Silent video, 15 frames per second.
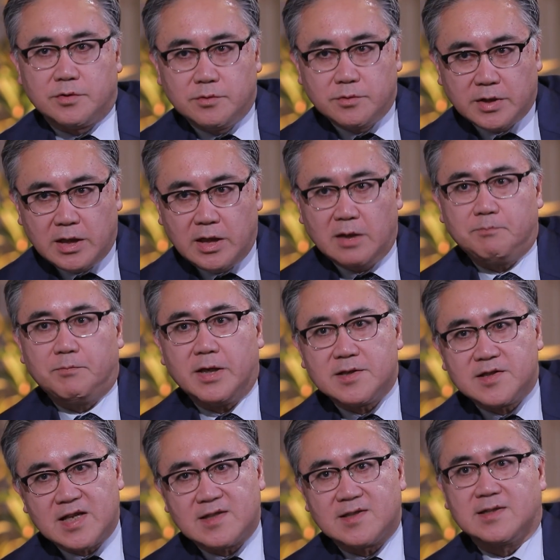to keep
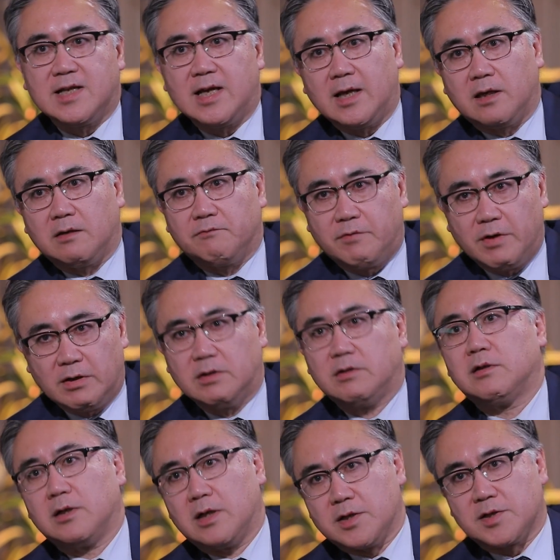and sustain
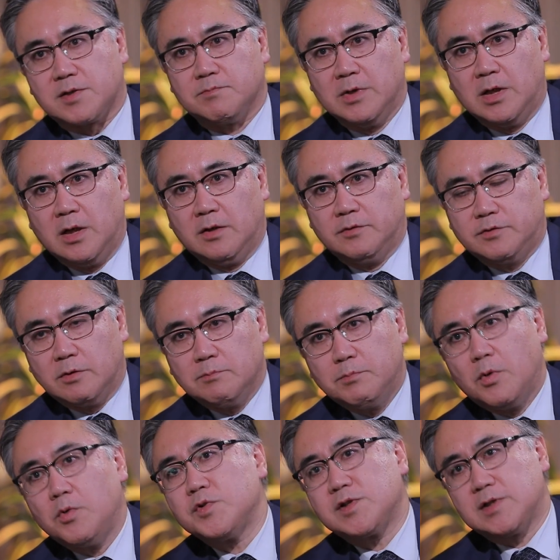federalism from both